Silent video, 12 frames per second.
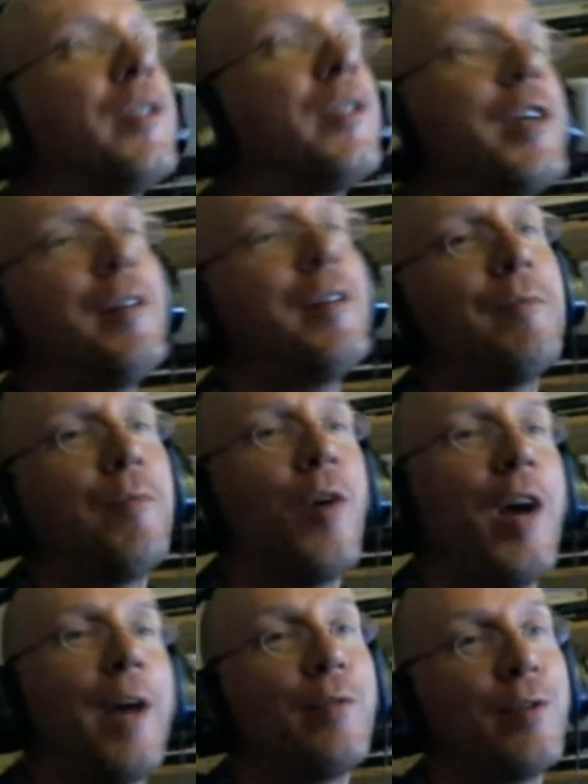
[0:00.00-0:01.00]
I can
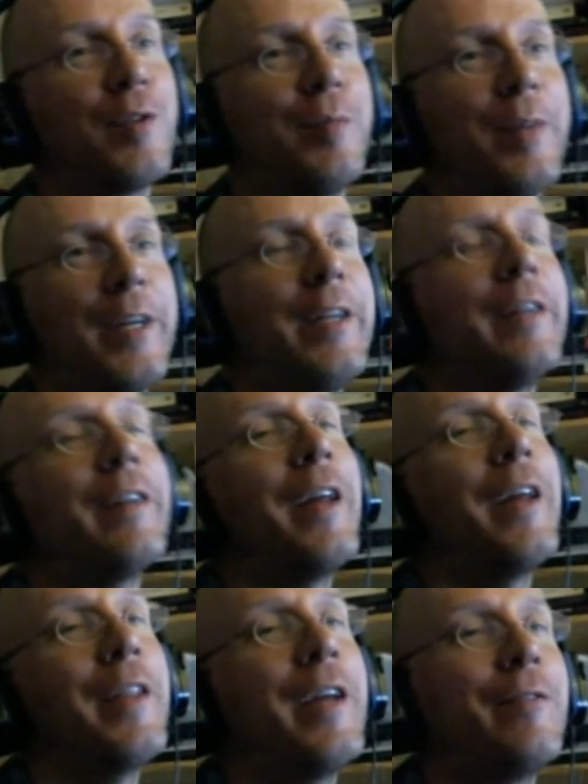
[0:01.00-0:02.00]
say what happened to
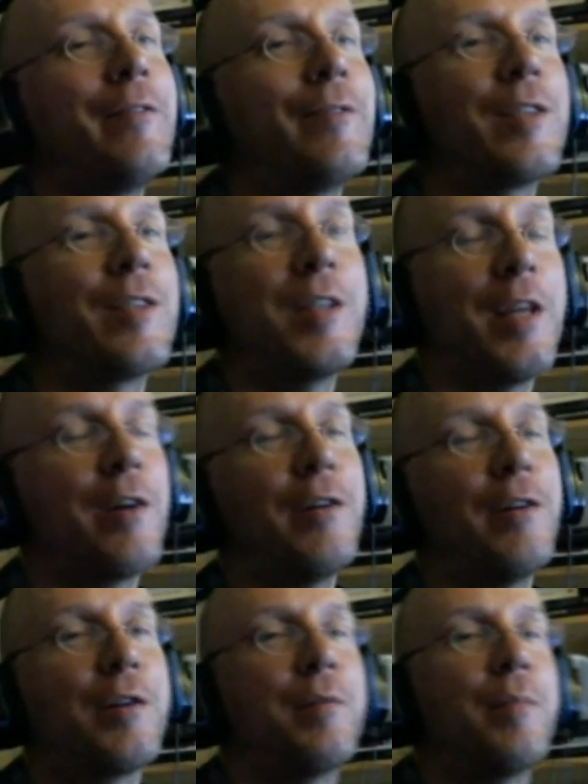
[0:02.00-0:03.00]
me, and then
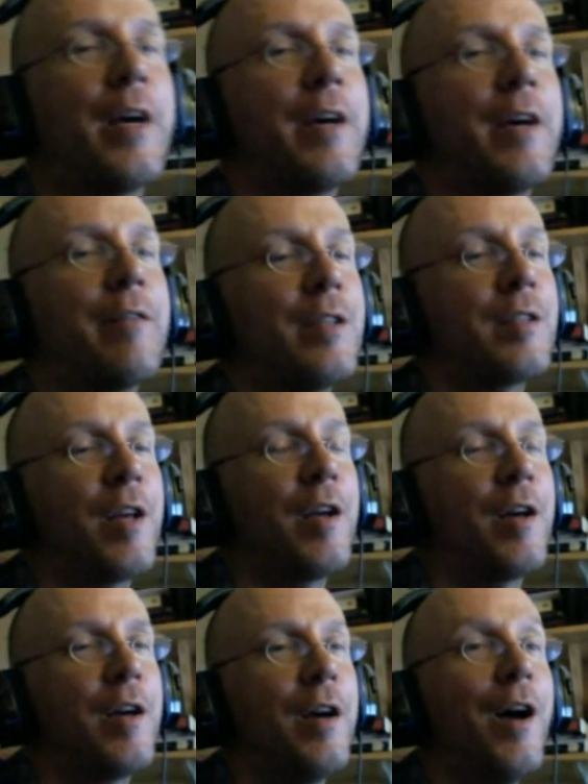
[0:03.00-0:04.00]
see how you compare.
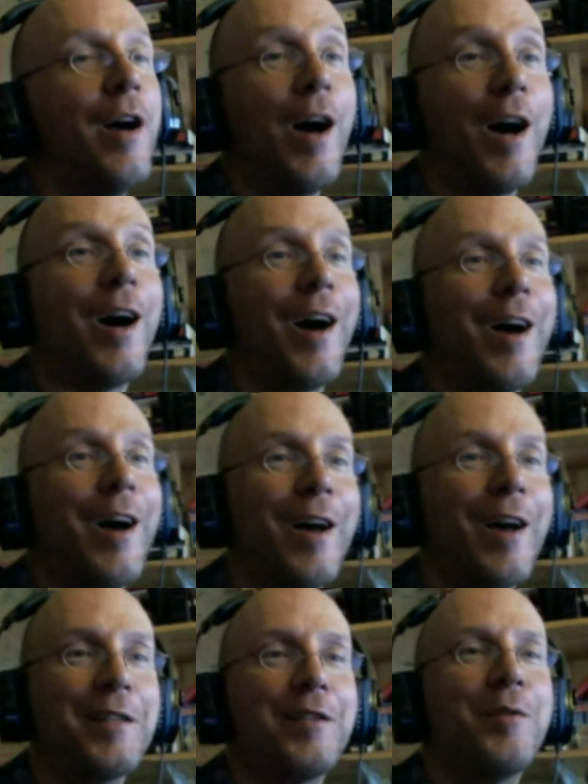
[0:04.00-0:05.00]
Is
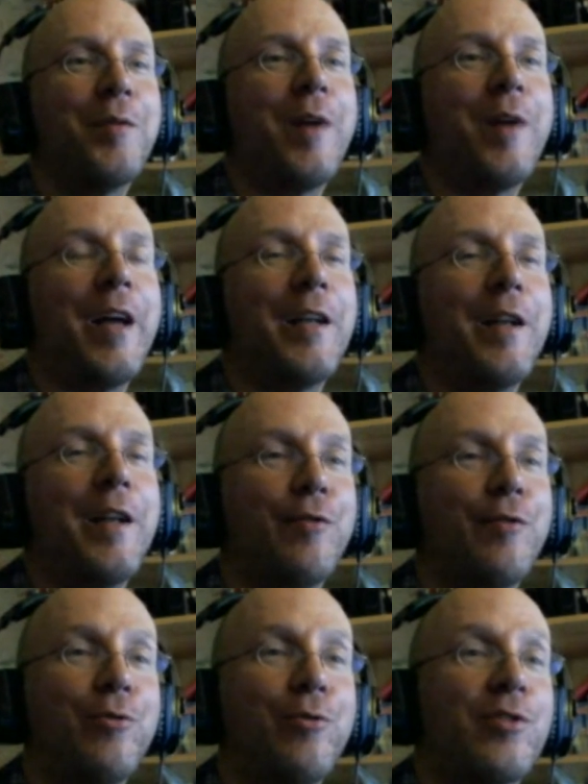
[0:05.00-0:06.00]
I did 2
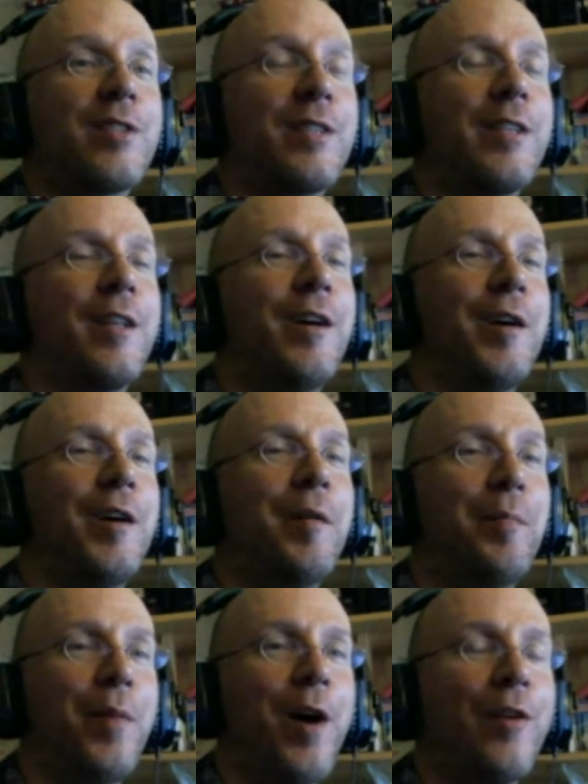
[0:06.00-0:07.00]
A levels,
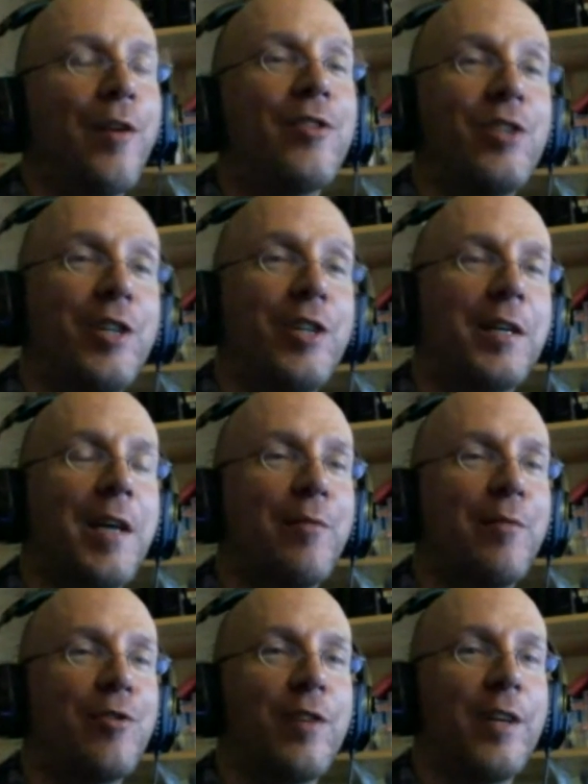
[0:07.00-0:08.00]
biology
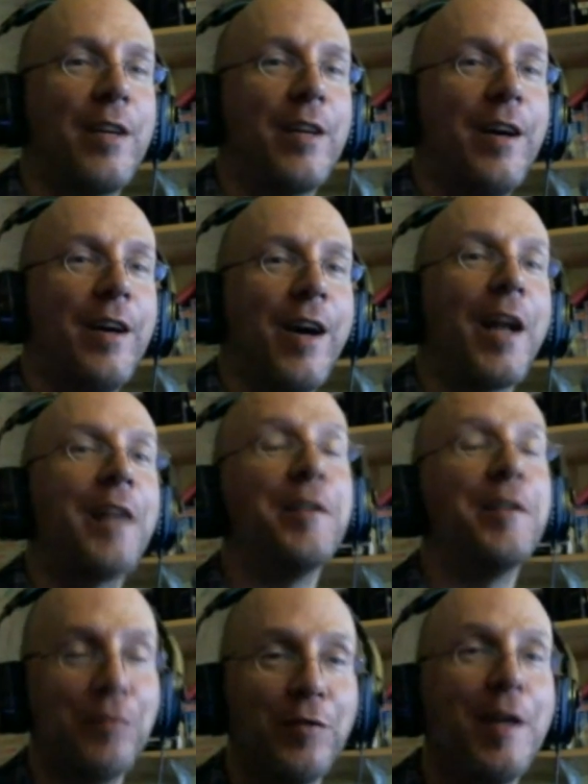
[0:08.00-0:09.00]
and chemistry,
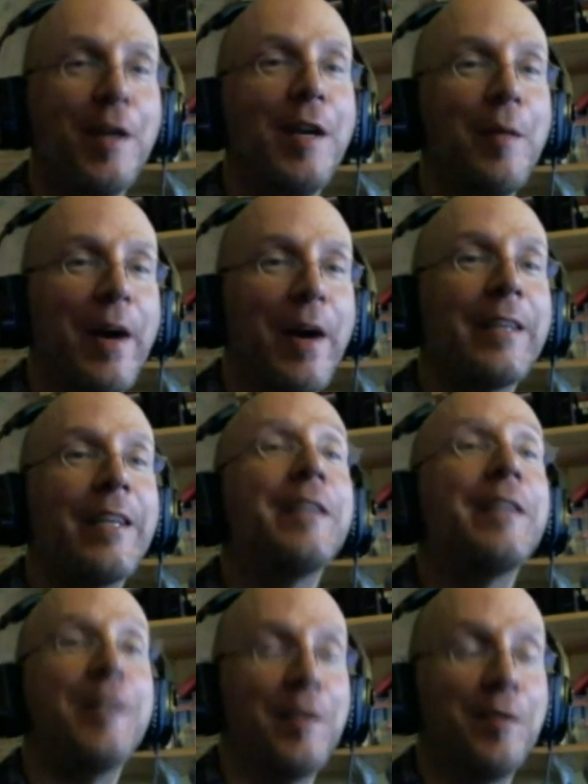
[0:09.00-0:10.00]
and I did really badly